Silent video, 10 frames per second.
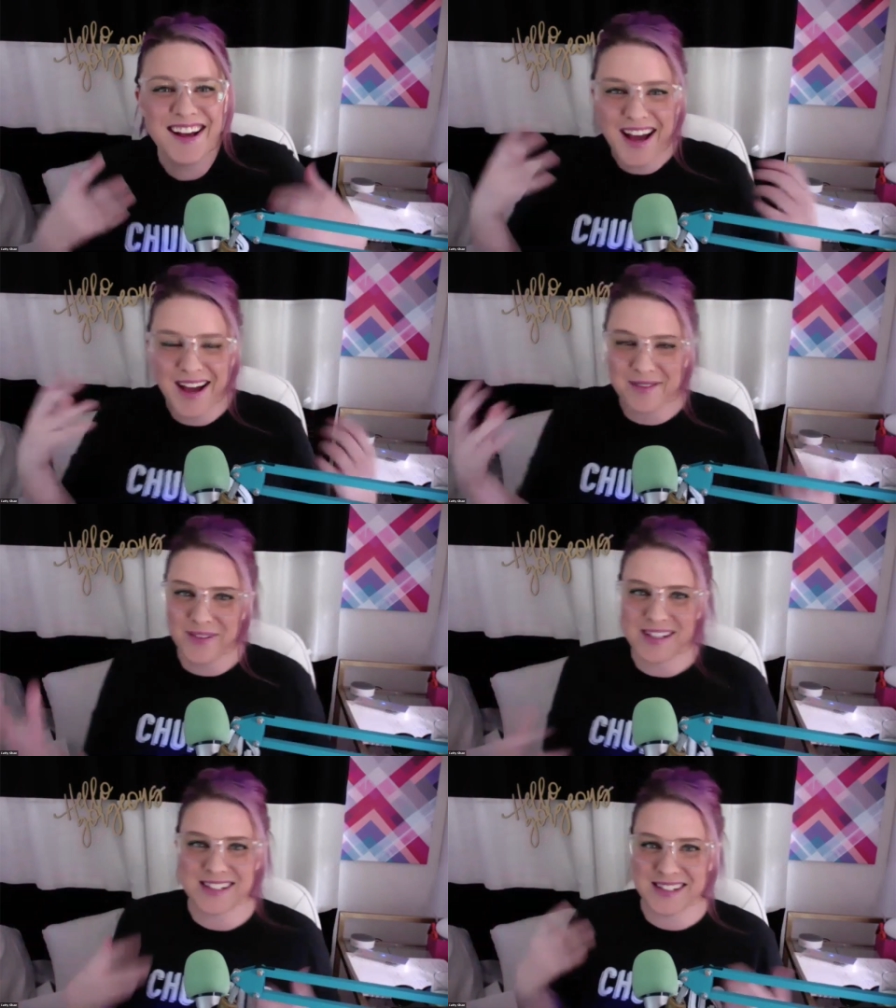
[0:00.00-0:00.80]
and
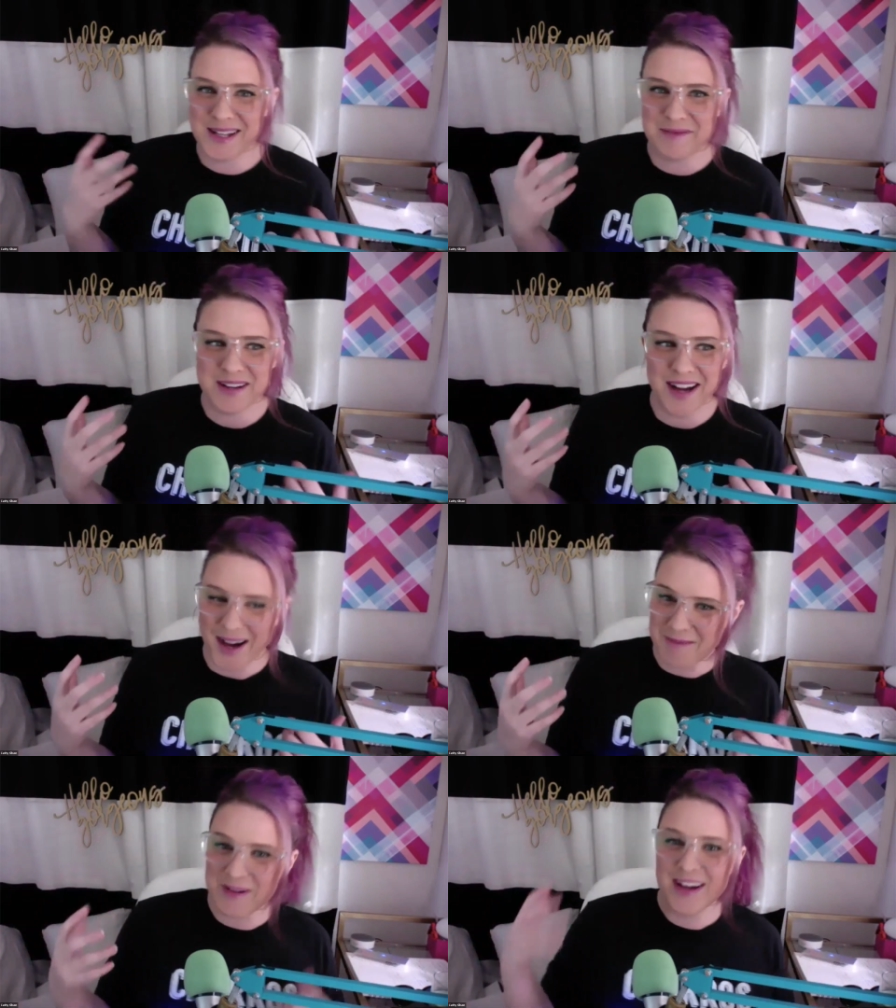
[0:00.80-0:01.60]
fixing something
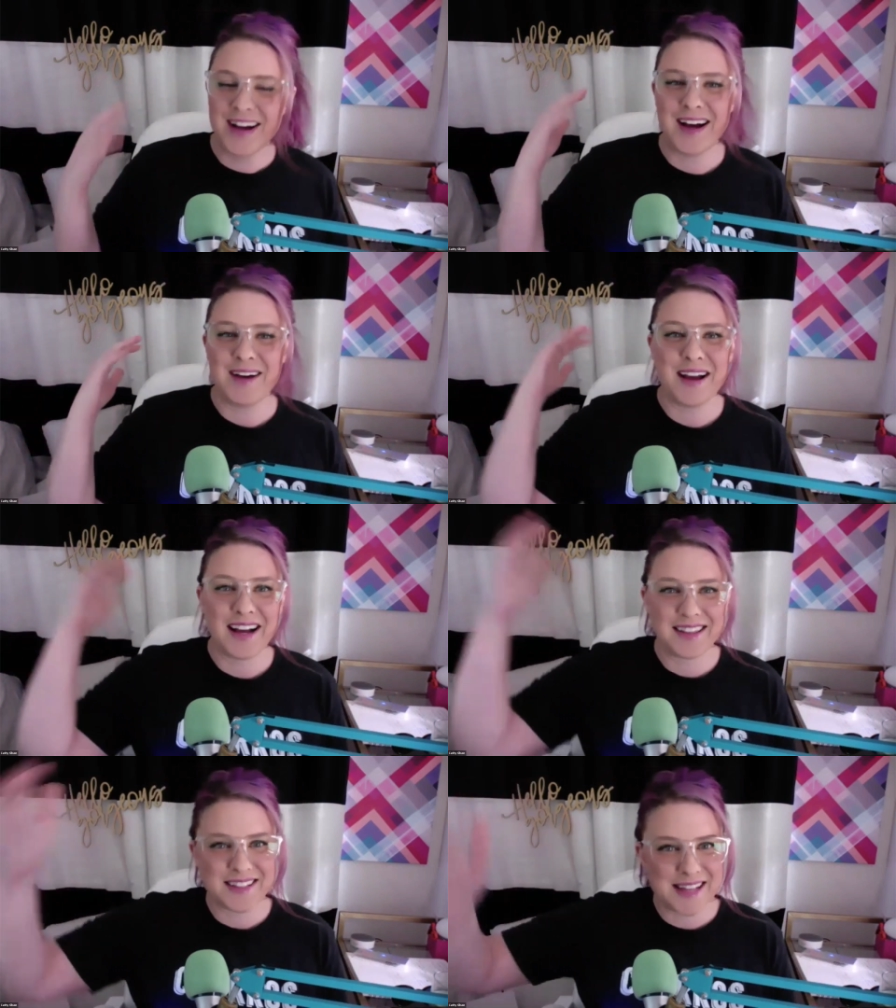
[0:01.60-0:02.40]
up. Um, I
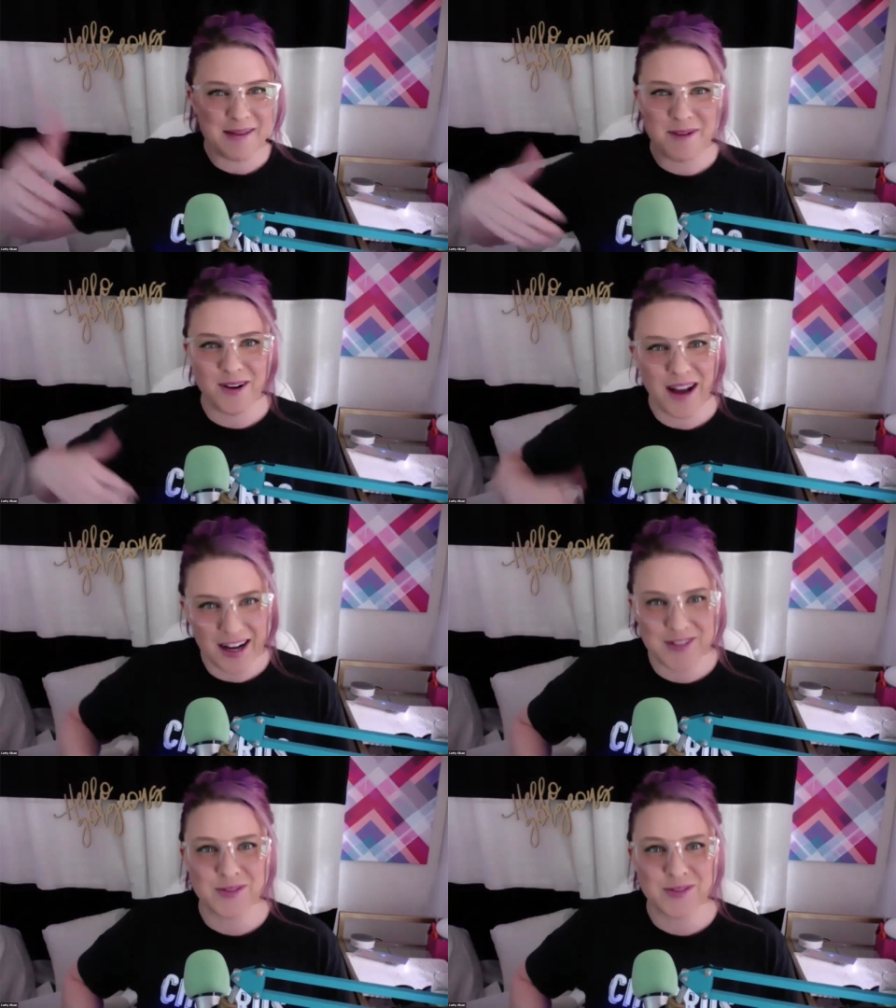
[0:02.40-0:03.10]
got the demo, actual